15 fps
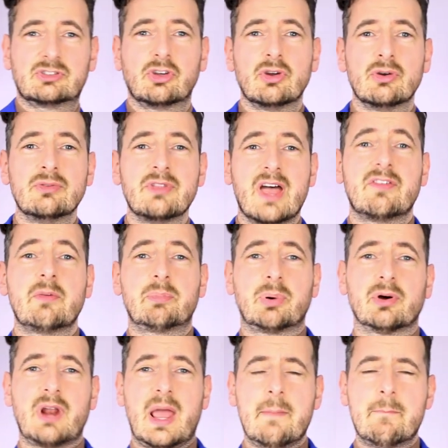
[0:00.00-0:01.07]
two, never
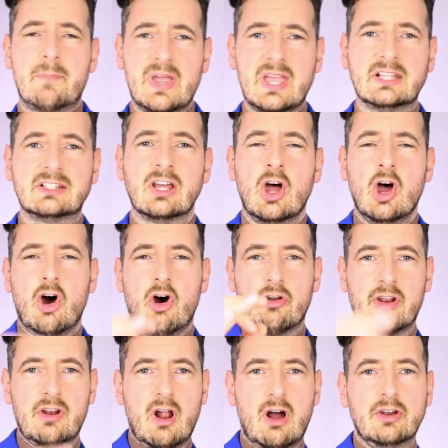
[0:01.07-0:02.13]
put a bid
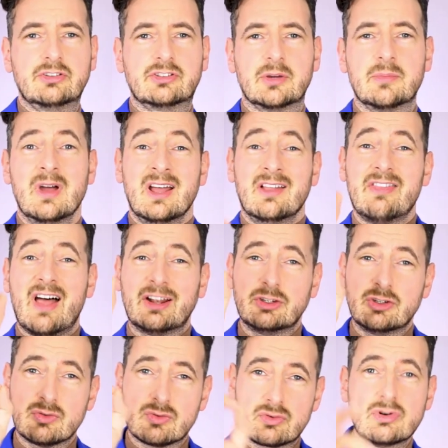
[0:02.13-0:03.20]
on an item that
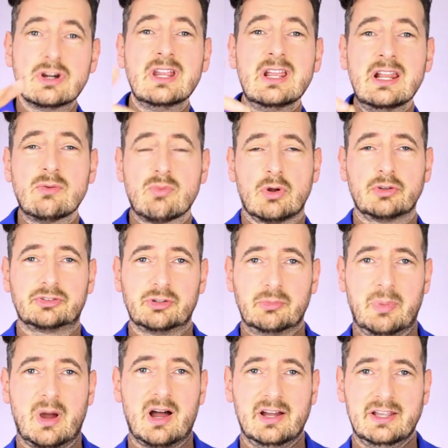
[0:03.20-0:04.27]
you really want to
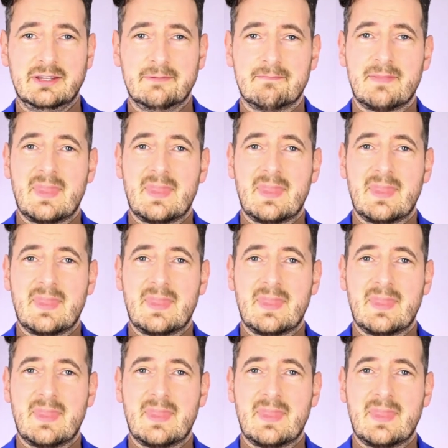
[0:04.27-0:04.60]
buy.